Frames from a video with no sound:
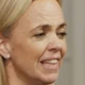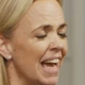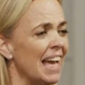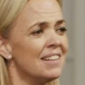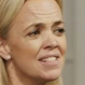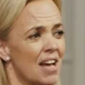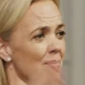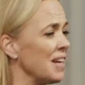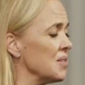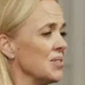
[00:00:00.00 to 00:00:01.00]
And
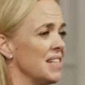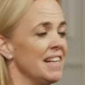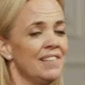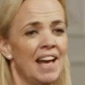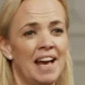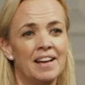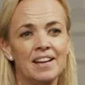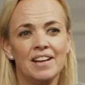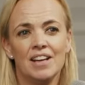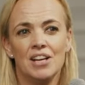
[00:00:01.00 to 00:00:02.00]
as I was sitting there,
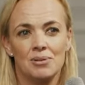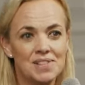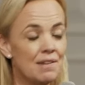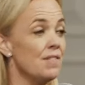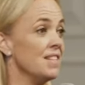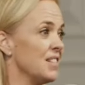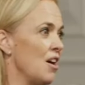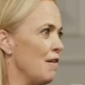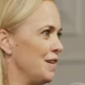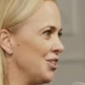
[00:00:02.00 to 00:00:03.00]
I was given the
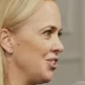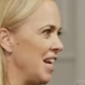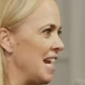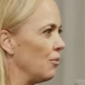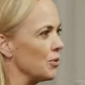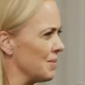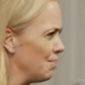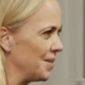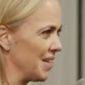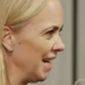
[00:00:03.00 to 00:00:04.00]
service sheet,
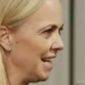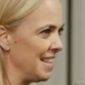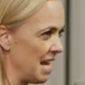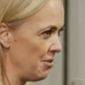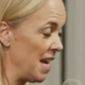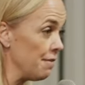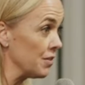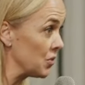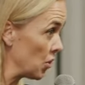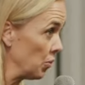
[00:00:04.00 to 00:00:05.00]
wasn't particularly there,
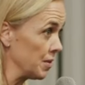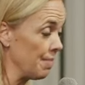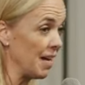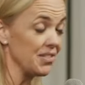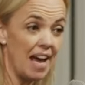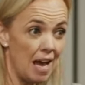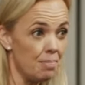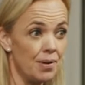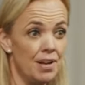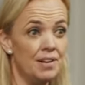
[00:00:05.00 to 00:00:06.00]
even song was about to
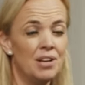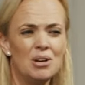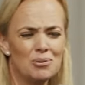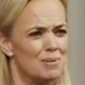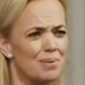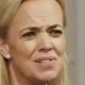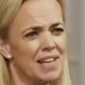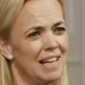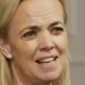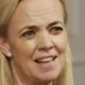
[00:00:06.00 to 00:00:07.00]
happen, wasn't
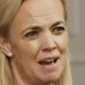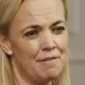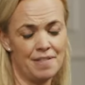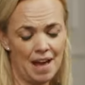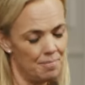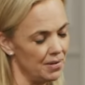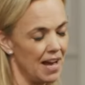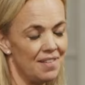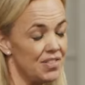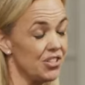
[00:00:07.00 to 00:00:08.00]
particularly there for that, but
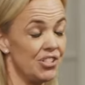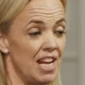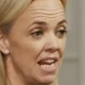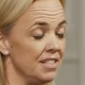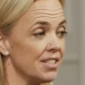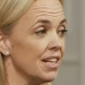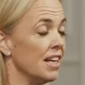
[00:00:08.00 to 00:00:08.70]
had the sheet.